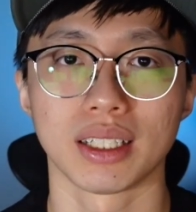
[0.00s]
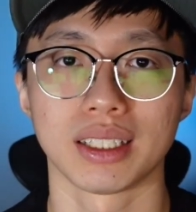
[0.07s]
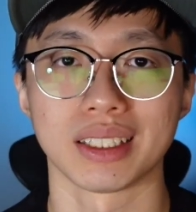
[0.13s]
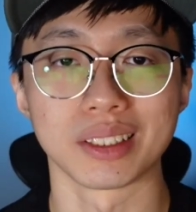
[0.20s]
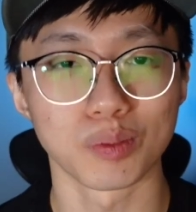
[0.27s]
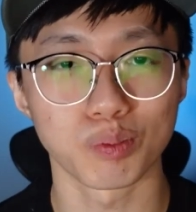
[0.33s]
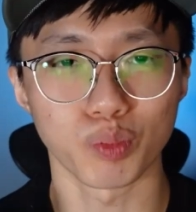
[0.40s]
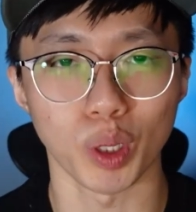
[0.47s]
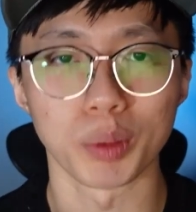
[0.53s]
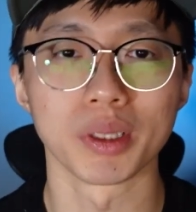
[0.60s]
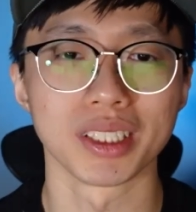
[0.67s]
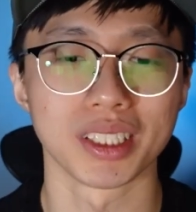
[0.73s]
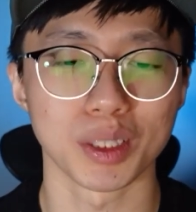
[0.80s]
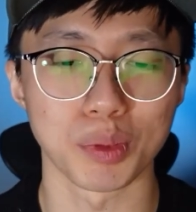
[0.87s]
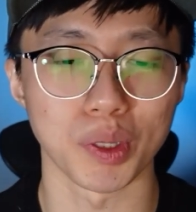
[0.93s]
it's
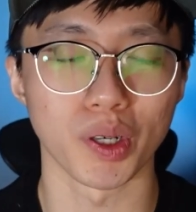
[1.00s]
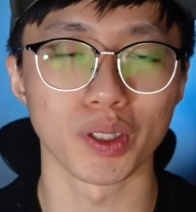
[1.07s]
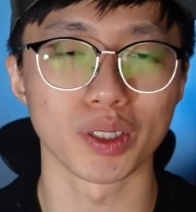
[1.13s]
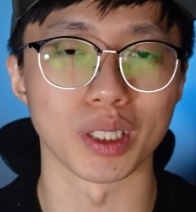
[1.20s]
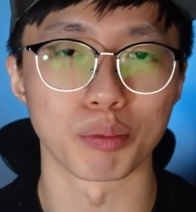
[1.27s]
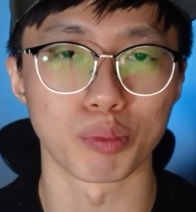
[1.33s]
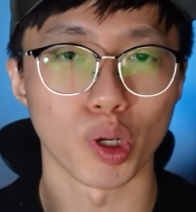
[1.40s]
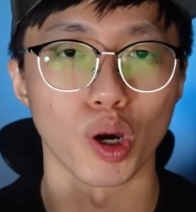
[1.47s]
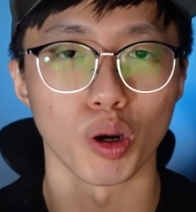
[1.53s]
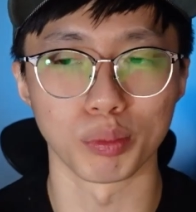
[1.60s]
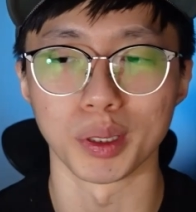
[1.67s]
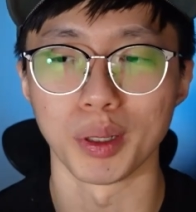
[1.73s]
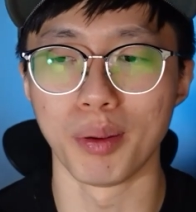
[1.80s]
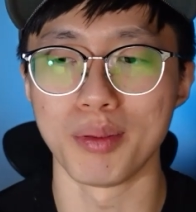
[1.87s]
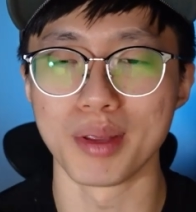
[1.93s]
probably just because you're
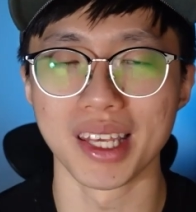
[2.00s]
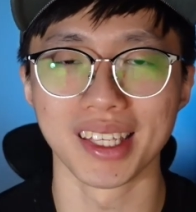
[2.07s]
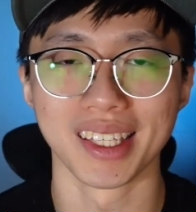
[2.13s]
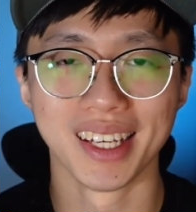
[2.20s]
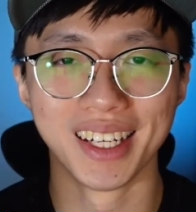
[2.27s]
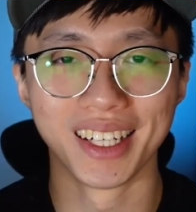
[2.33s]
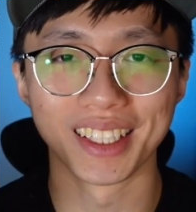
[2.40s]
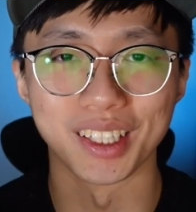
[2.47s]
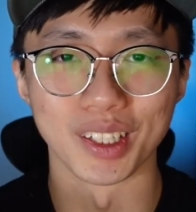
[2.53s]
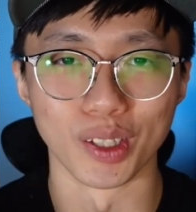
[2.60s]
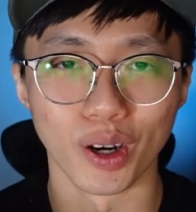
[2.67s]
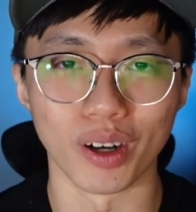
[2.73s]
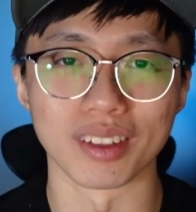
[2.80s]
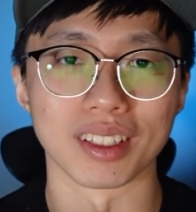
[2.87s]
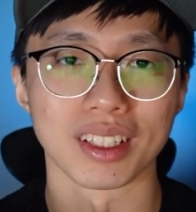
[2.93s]
probably
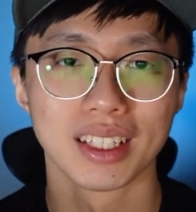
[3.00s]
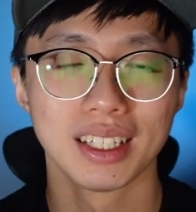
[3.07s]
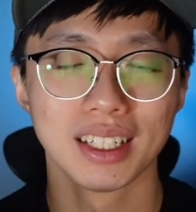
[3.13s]
not